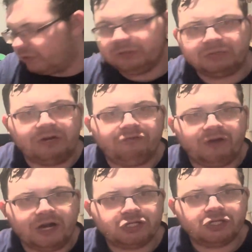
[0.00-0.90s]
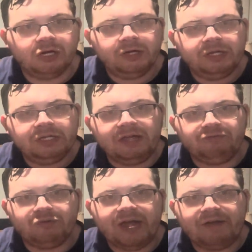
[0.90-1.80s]
use on fresh if
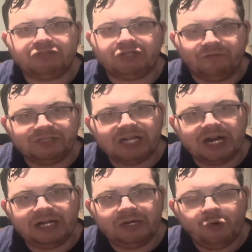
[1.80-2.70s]
you have service on it,